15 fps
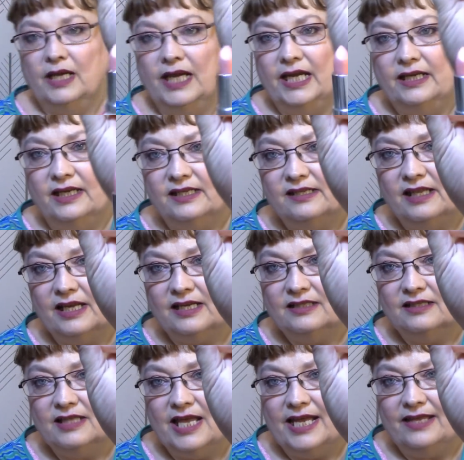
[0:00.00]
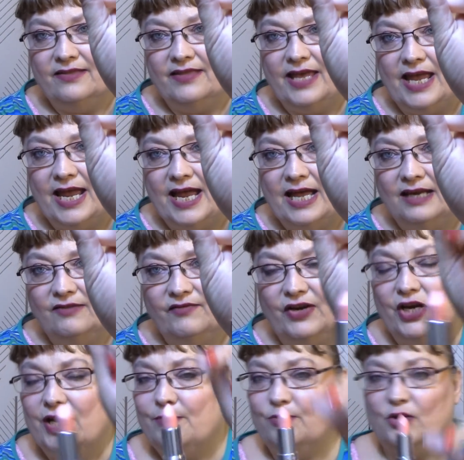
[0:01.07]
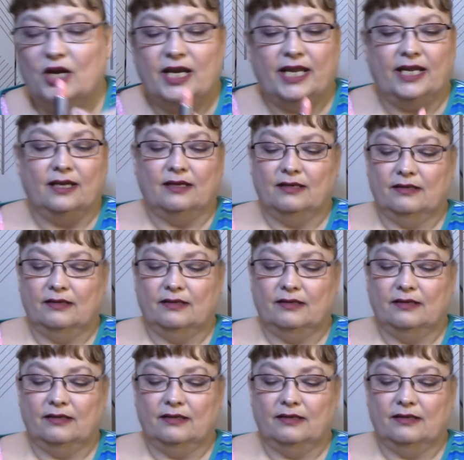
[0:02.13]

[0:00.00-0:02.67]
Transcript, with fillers: And it looks like that. Very pretty.